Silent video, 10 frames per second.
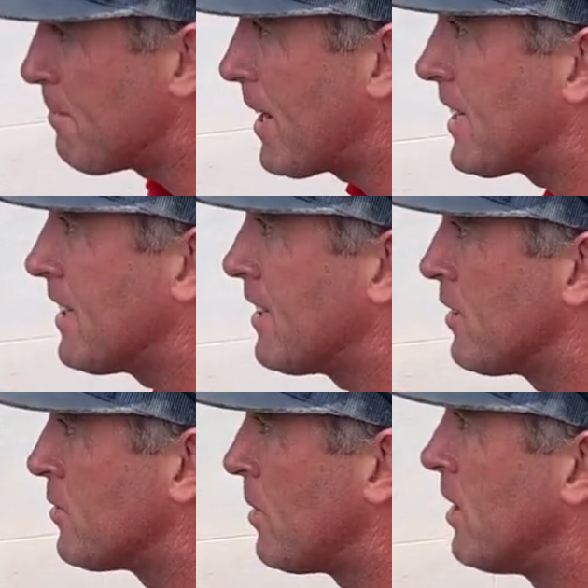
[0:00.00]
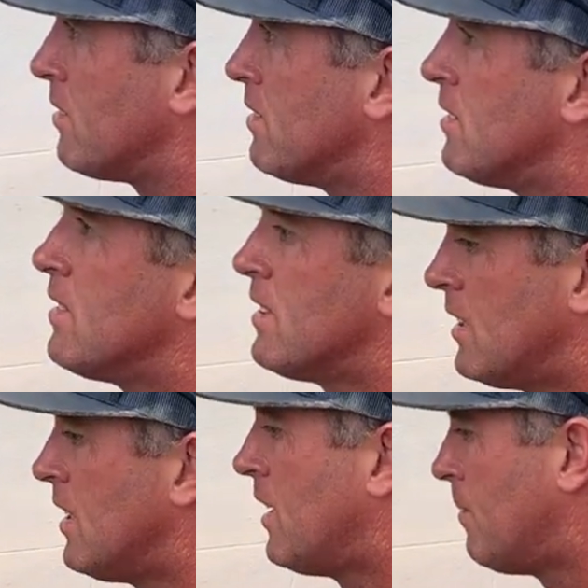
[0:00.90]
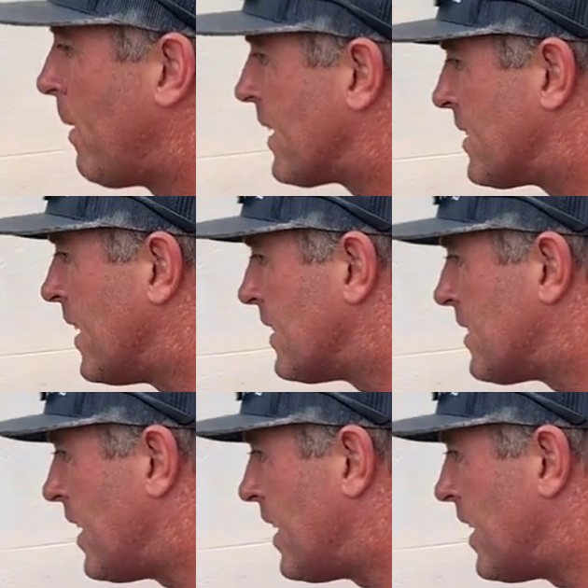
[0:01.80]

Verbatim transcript: making it as well makes sense